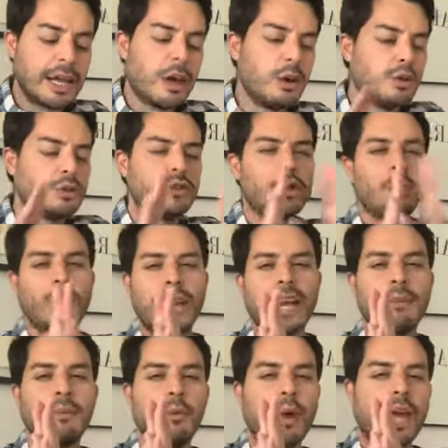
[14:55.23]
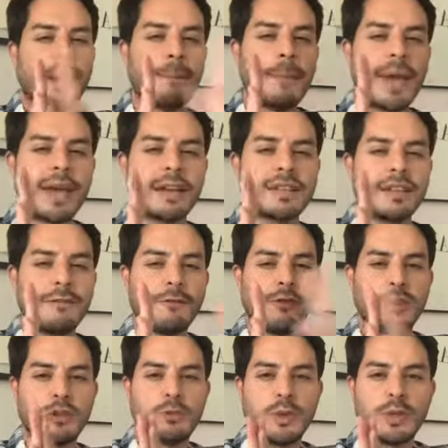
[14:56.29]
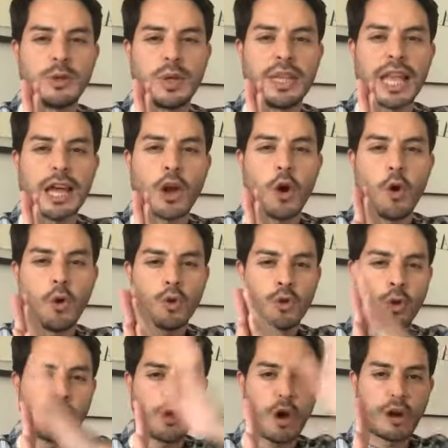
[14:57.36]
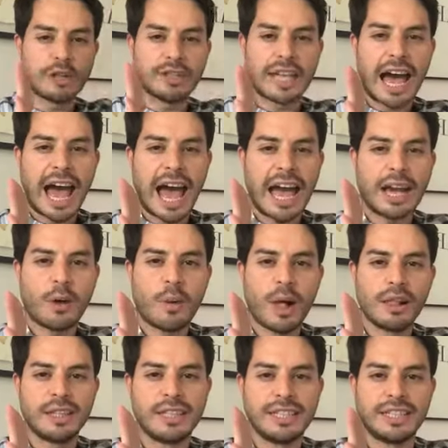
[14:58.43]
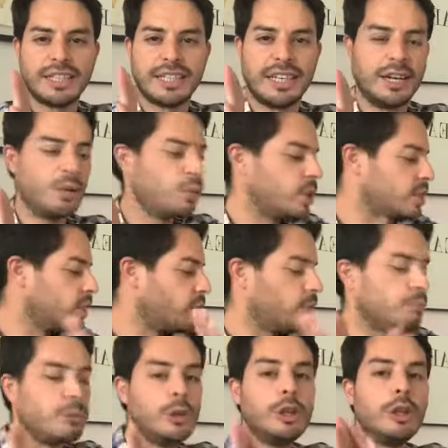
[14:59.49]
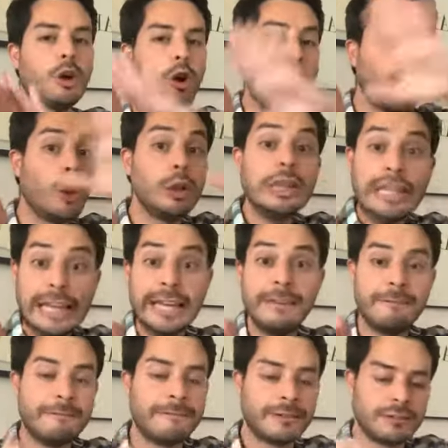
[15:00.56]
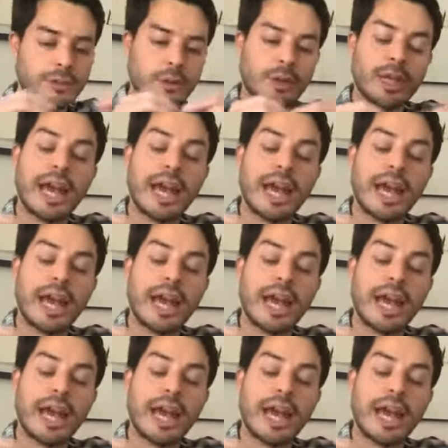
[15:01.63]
So we can make a difference between like orthodox high quality tea, which whole leaf, so the